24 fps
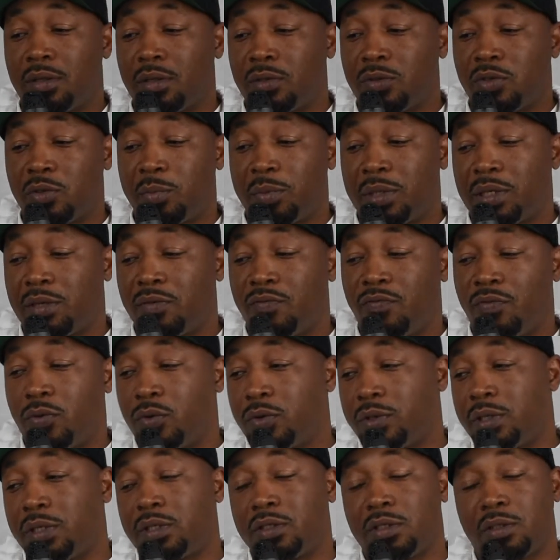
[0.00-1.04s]
spend
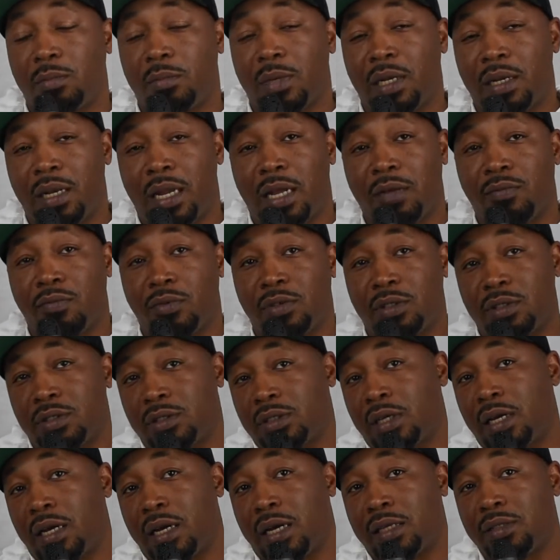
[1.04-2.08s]
4 years of my life with this
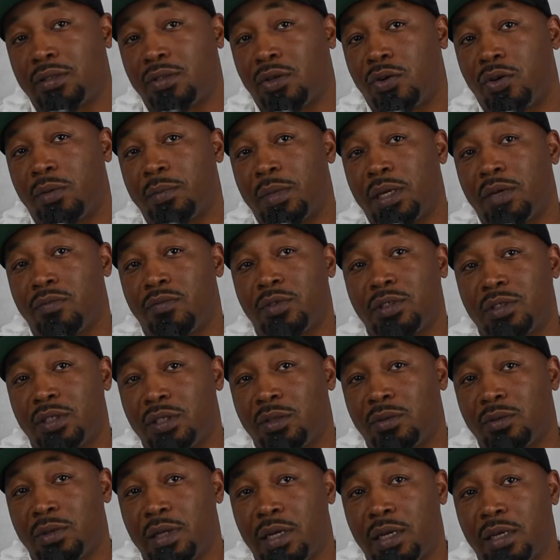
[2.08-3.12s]
guy. I saw him every
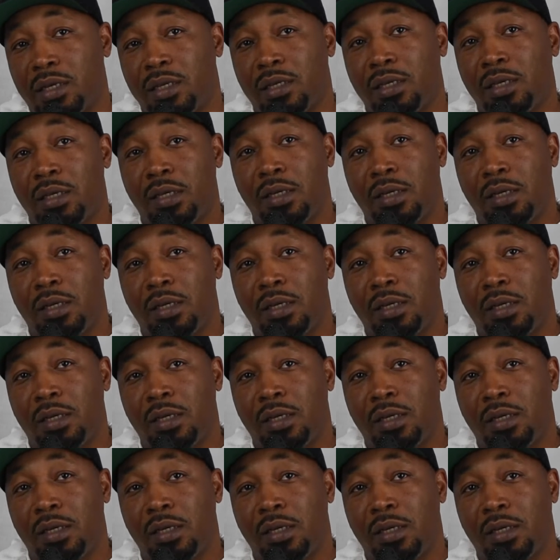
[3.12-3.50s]
single day,